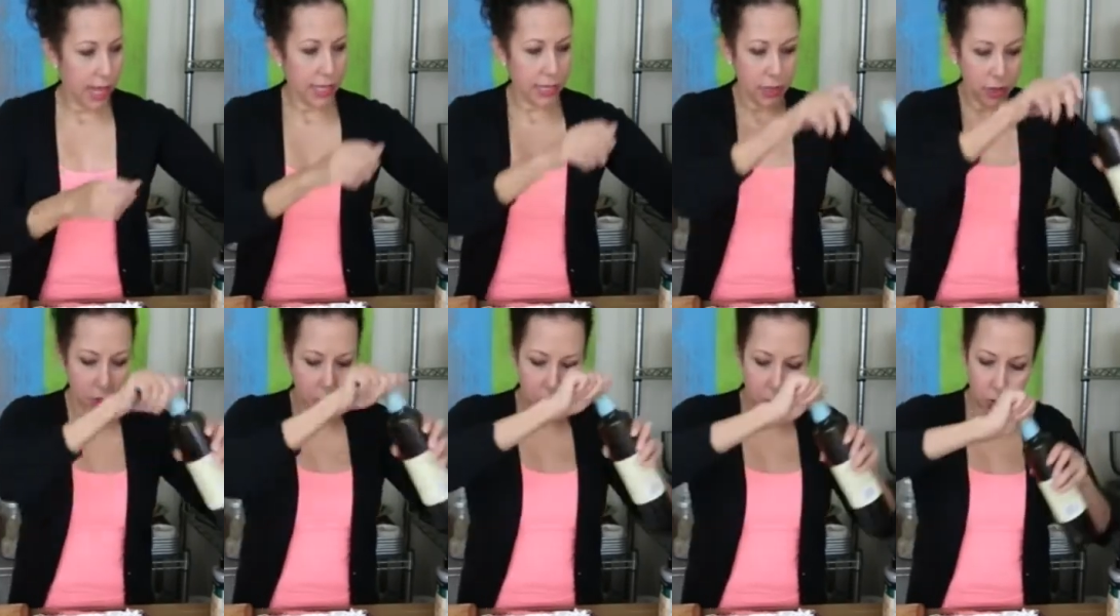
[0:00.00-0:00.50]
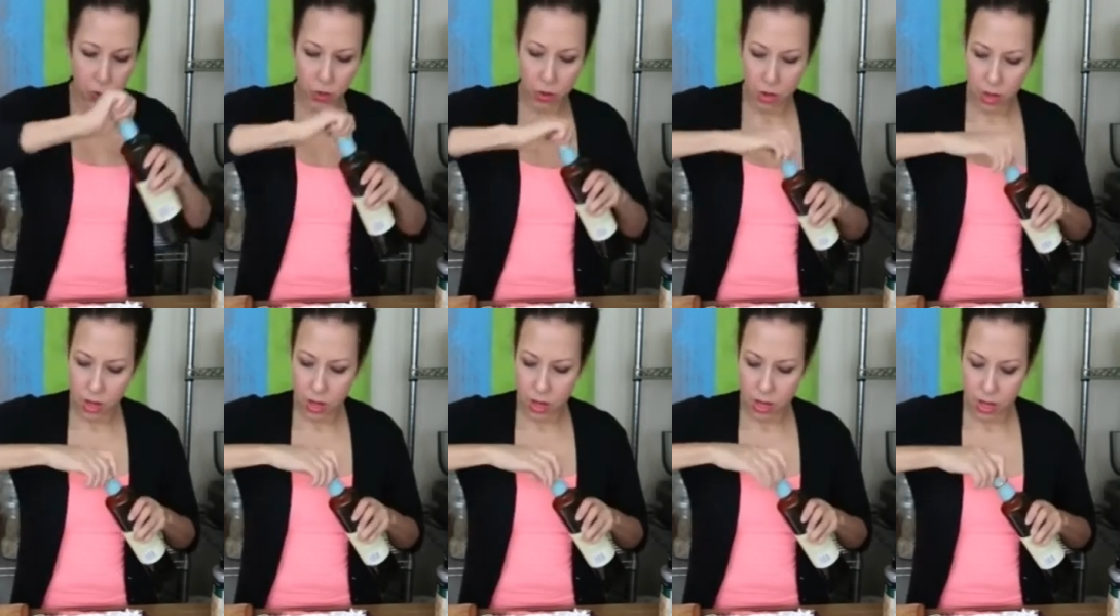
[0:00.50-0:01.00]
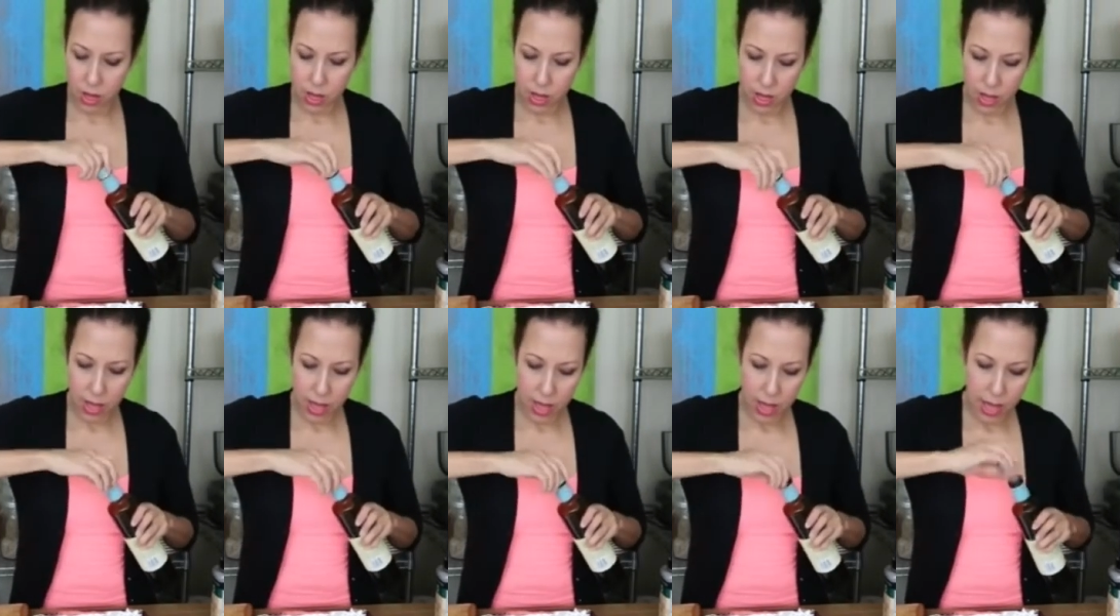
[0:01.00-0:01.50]
that's cool.
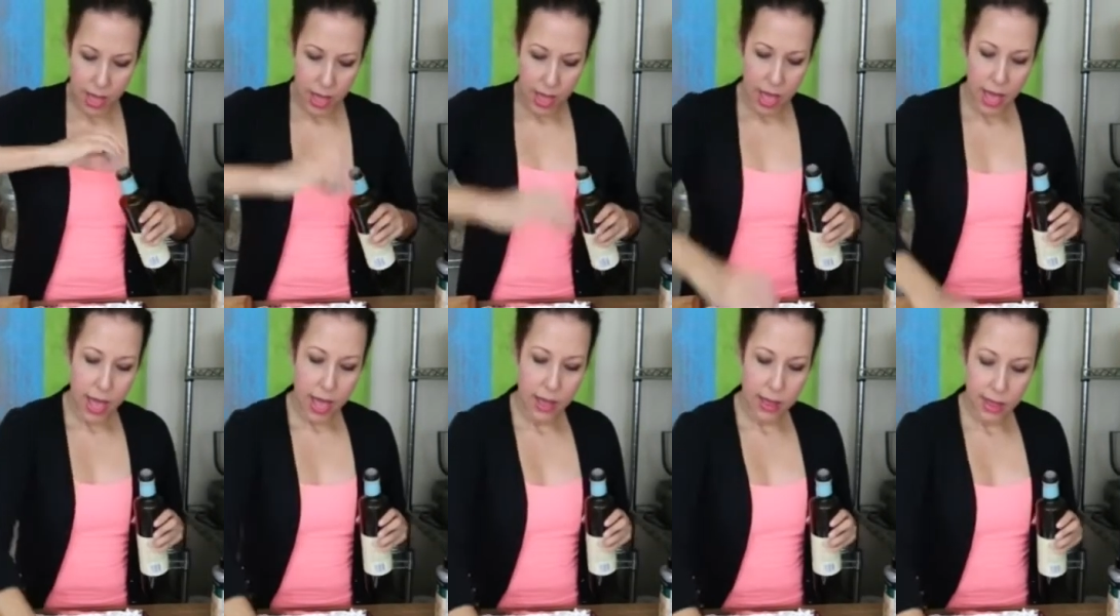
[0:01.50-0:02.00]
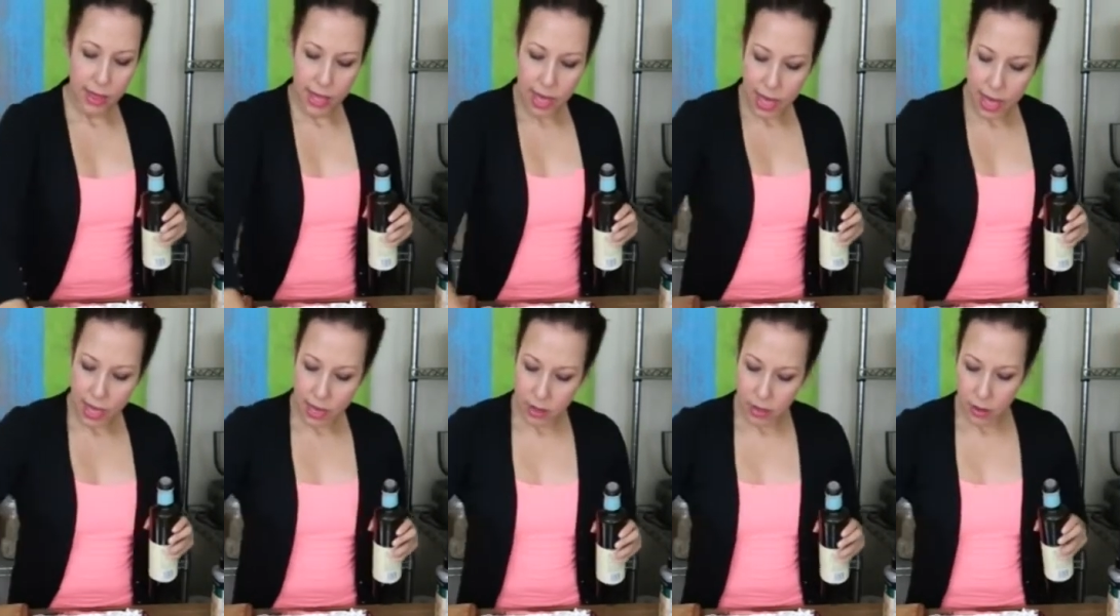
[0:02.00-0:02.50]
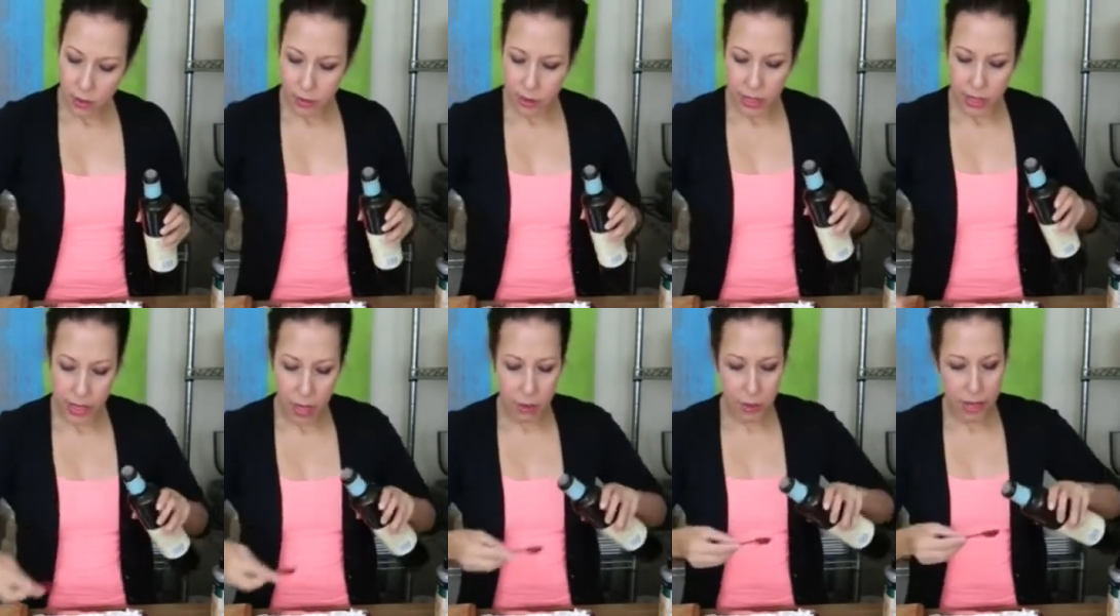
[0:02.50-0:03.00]
And then I'm
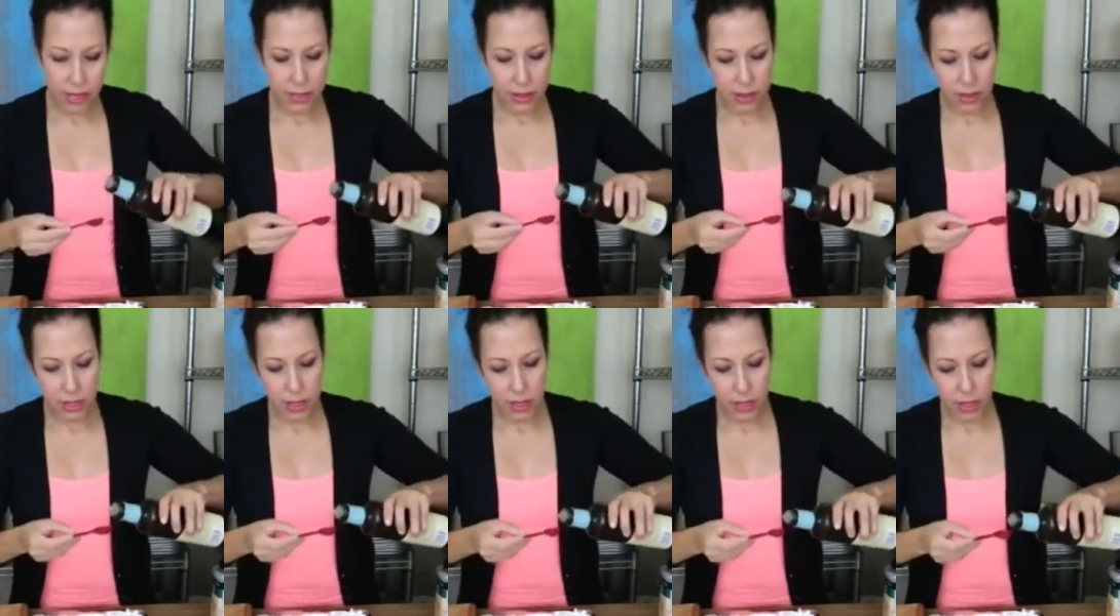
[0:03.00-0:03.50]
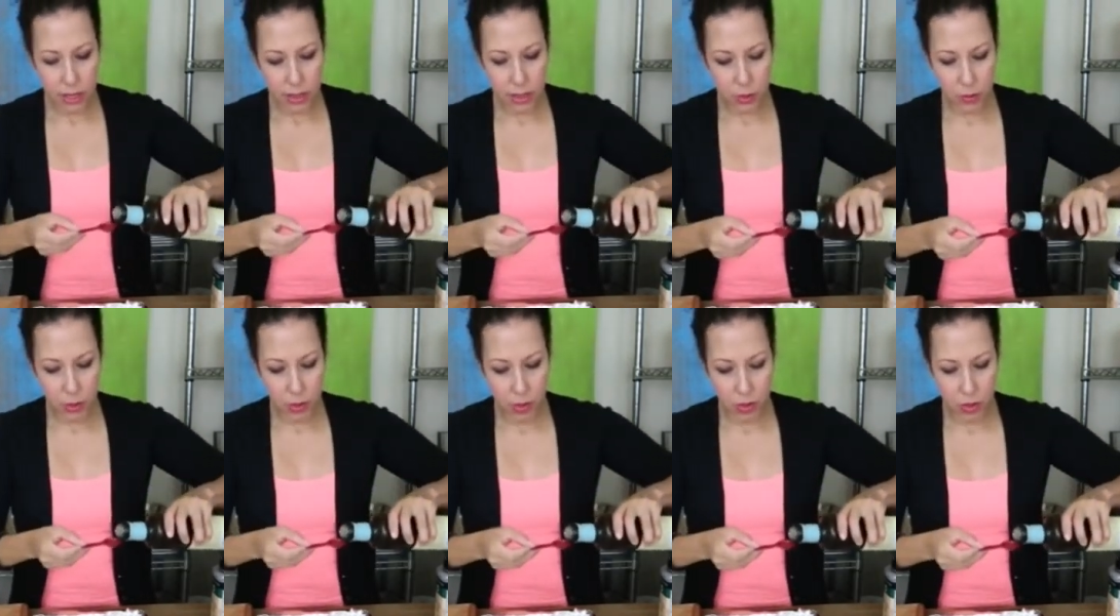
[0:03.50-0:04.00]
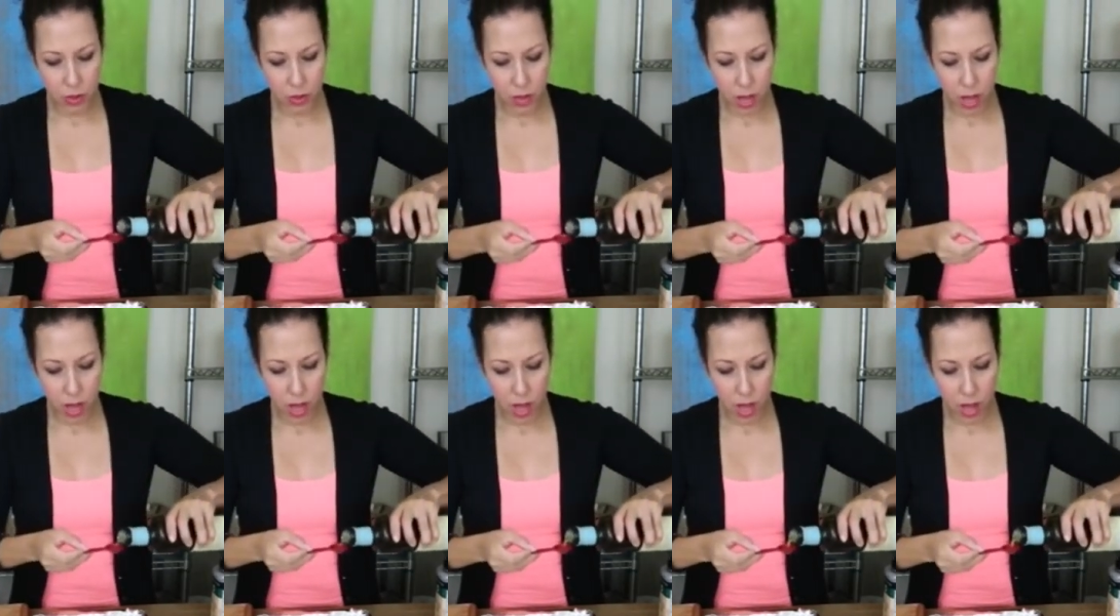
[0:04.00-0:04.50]
gonna get my
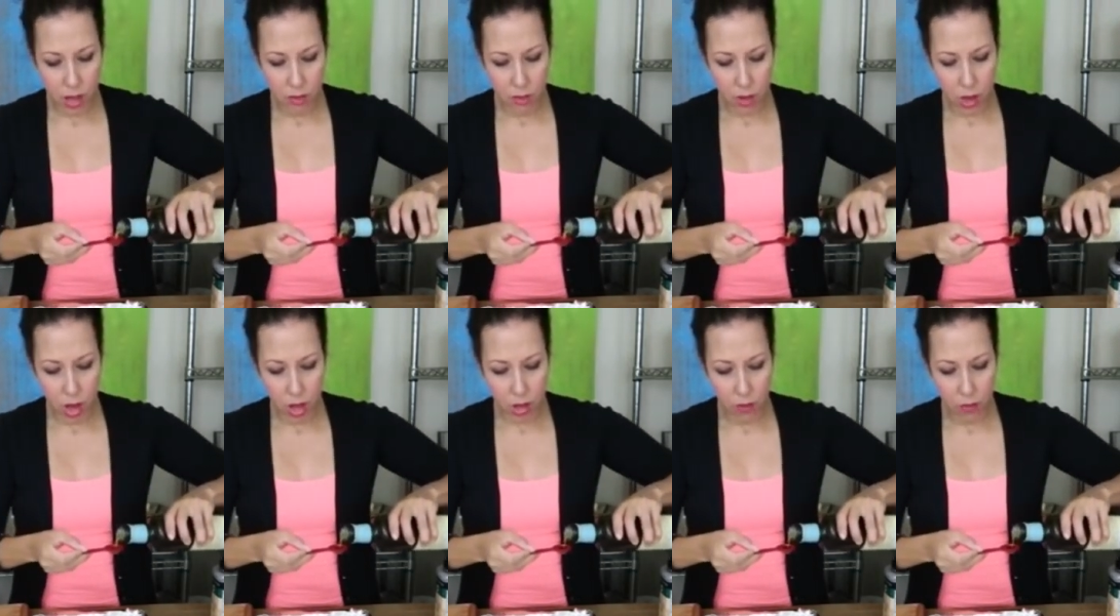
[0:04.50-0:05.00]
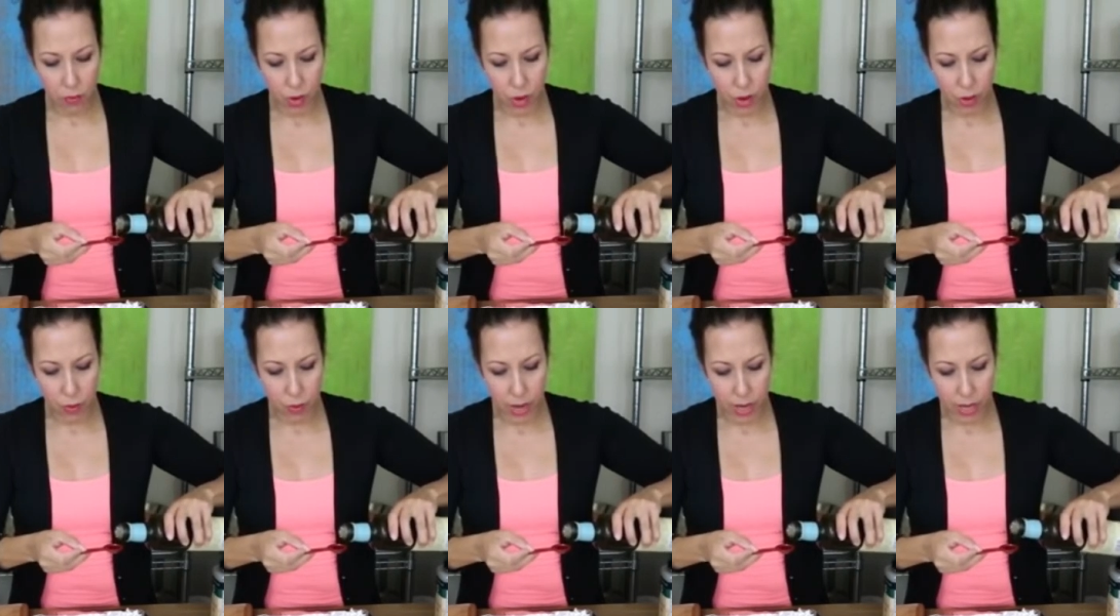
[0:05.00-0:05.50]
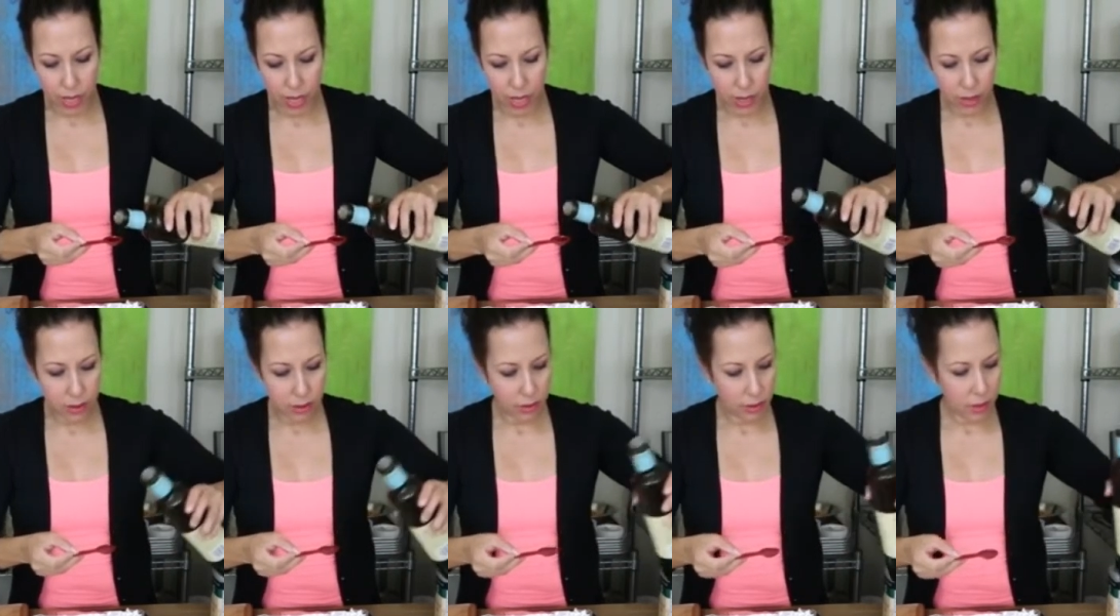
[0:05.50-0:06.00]
teaspoon of olive oil
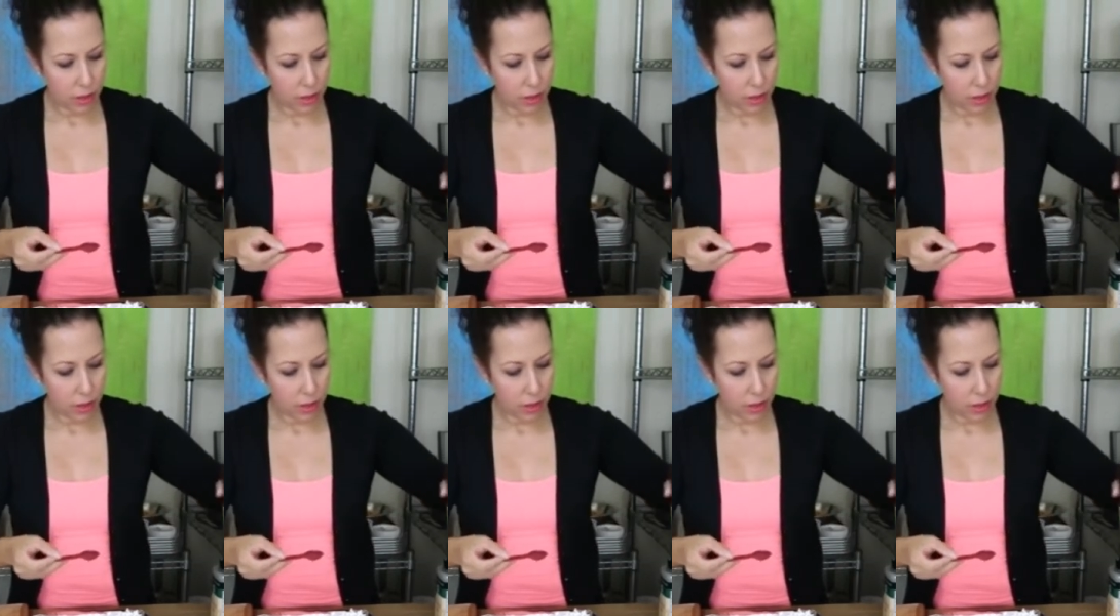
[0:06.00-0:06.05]
ready.